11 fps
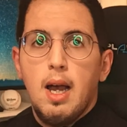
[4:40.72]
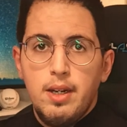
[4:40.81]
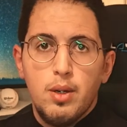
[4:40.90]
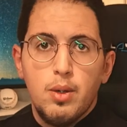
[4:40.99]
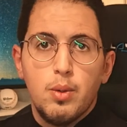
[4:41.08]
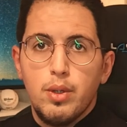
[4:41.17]
I
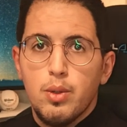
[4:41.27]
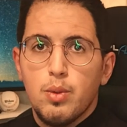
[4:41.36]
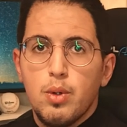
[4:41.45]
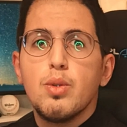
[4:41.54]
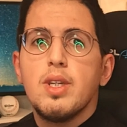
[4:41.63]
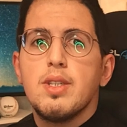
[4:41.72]
know you
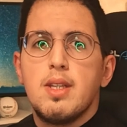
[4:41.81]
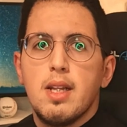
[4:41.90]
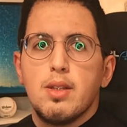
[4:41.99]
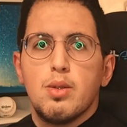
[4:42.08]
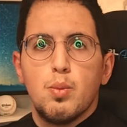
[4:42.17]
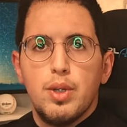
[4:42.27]
notice
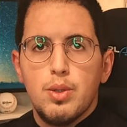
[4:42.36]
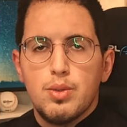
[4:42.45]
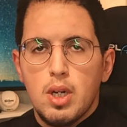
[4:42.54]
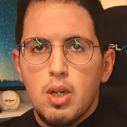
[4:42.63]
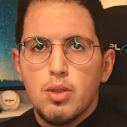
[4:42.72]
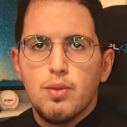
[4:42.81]
that we
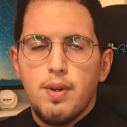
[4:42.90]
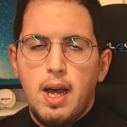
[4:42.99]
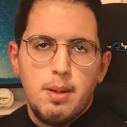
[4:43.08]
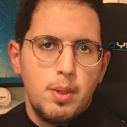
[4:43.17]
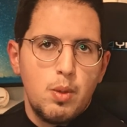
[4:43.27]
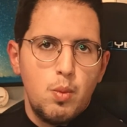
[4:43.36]
use a lot of
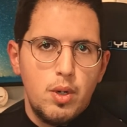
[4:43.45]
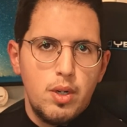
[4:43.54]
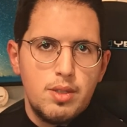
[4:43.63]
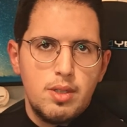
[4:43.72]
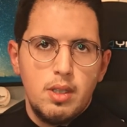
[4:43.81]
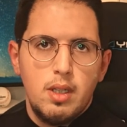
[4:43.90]
Arabic
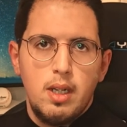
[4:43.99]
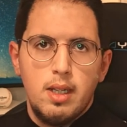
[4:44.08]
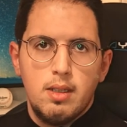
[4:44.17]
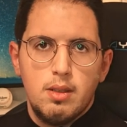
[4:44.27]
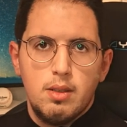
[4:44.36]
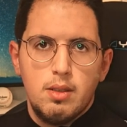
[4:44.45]
words in